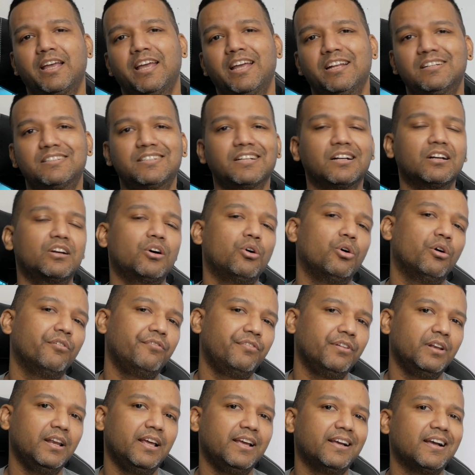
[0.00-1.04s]
Intel
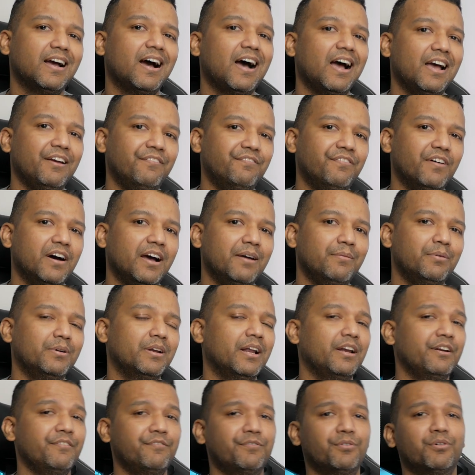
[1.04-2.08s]
Coffee Lake i5
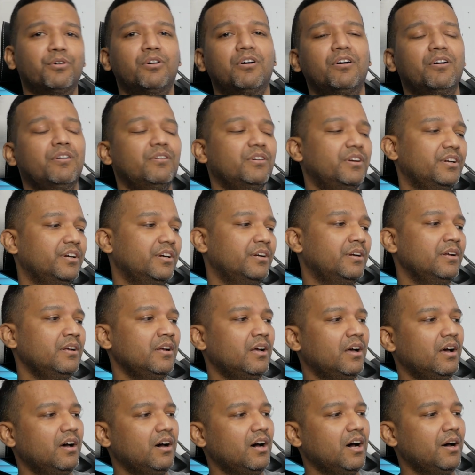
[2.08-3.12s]
9400
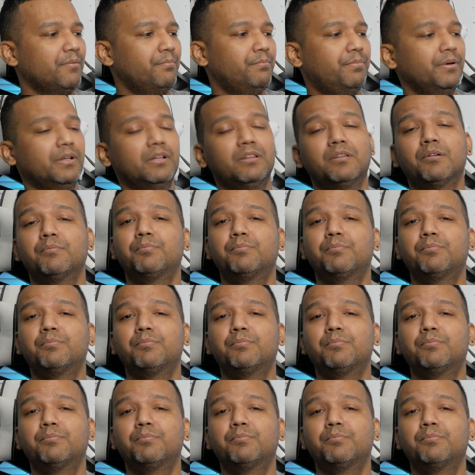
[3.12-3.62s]
uh, build